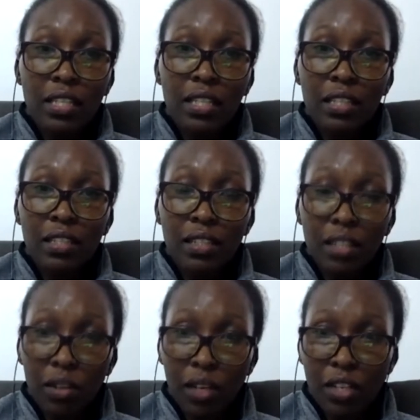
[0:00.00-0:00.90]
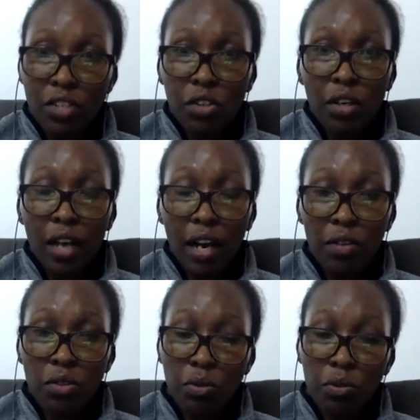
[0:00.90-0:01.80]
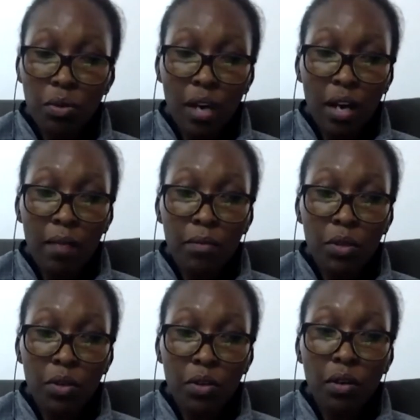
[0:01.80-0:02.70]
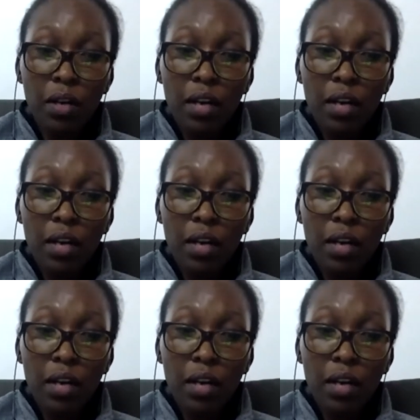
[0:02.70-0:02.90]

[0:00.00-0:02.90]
skills and knowledge on how to,